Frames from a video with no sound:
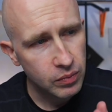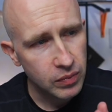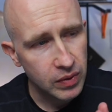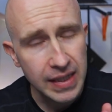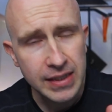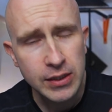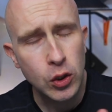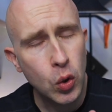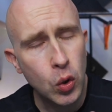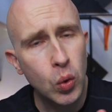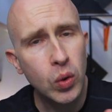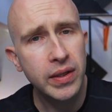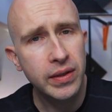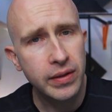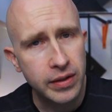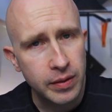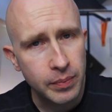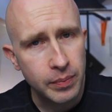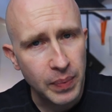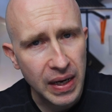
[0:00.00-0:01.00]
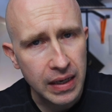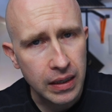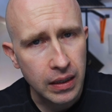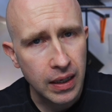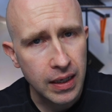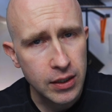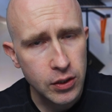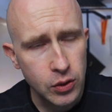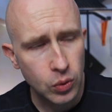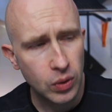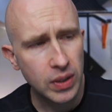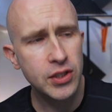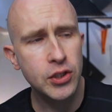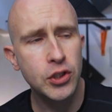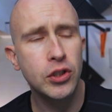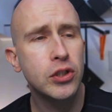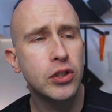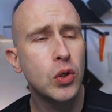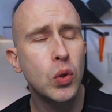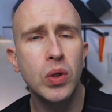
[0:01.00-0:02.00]
let's call it the backlash, or let's
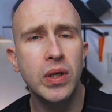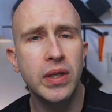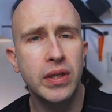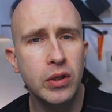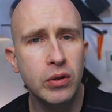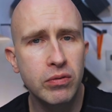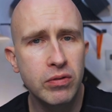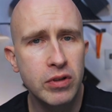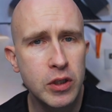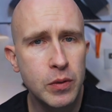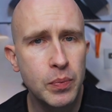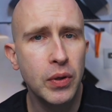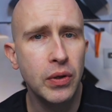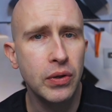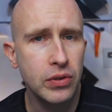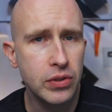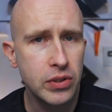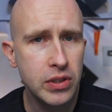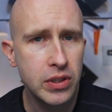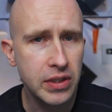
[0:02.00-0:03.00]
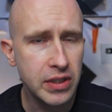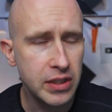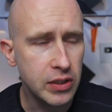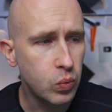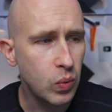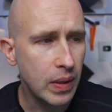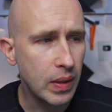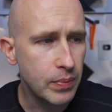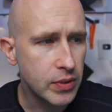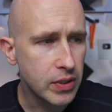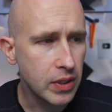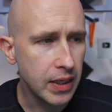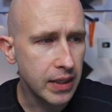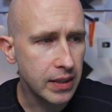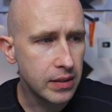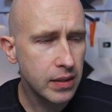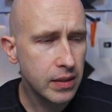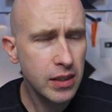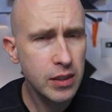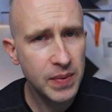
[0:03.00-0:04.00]
just call it the response to this
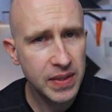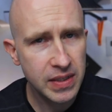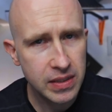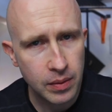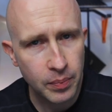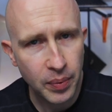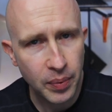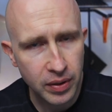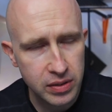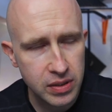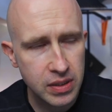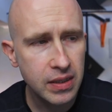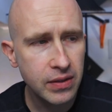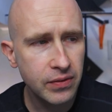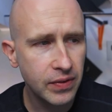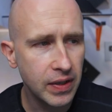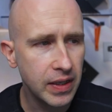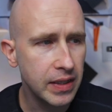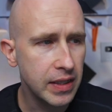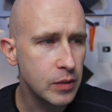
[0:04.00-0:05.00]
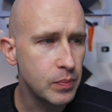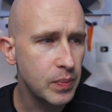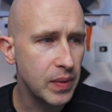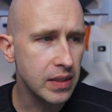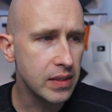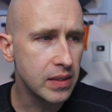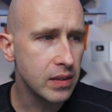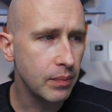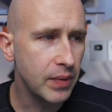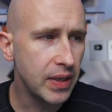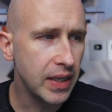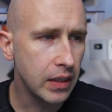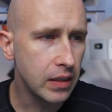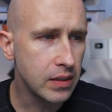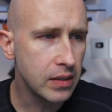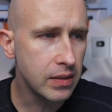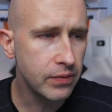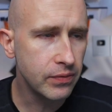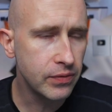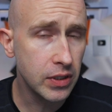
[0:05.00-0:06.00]
website. There's been some positive and there's been some
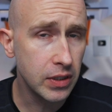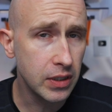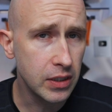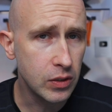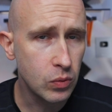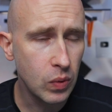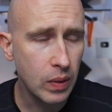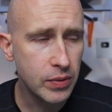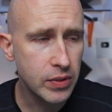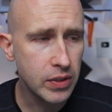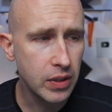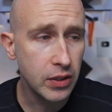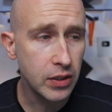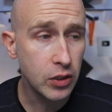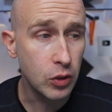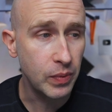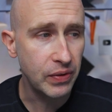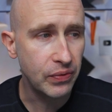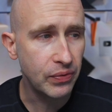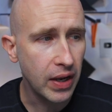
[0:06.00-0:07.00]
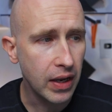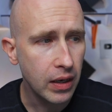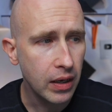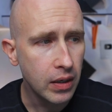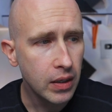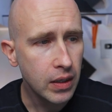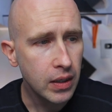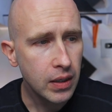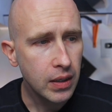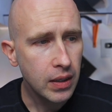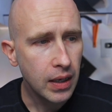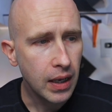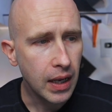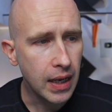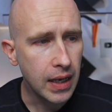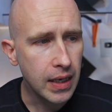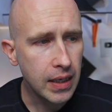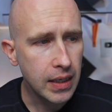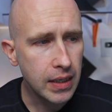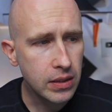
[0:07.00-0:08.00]
negative to this website, to be fair.
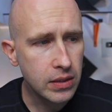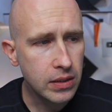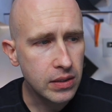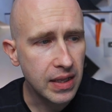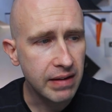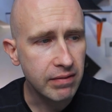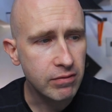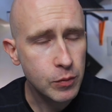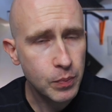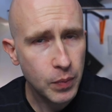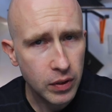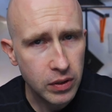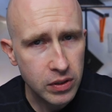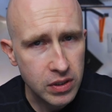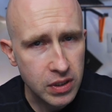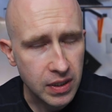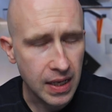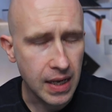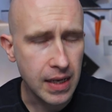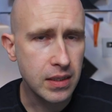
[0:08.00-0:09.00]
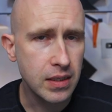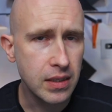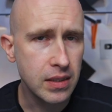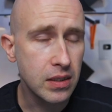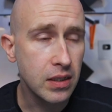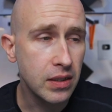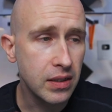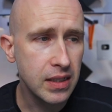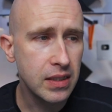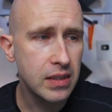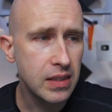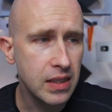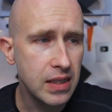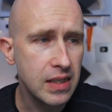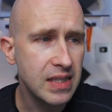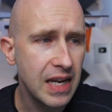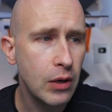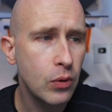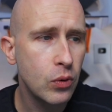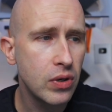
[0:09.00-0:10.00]
And their response to that is that this
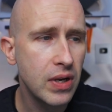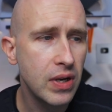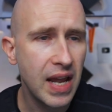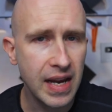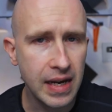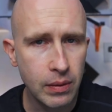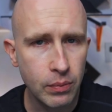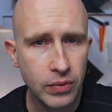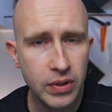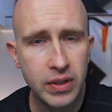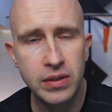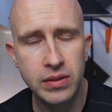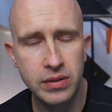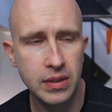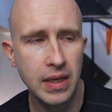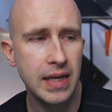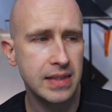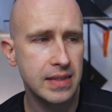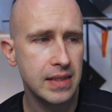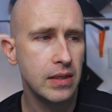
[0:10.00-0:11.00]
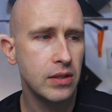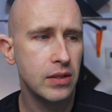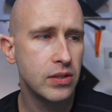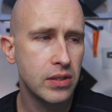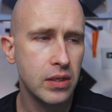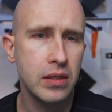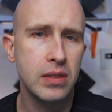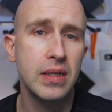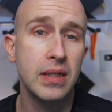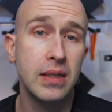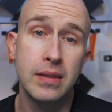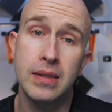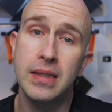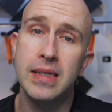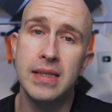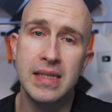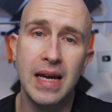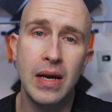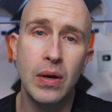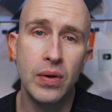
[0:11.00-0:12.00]
is our name. This, as in Sussex,
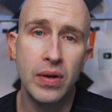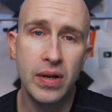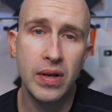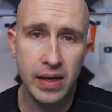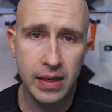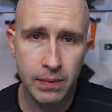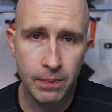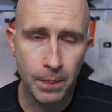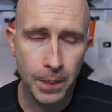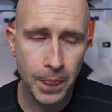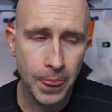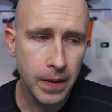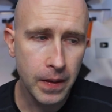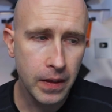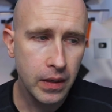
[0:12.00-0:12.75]
is our name.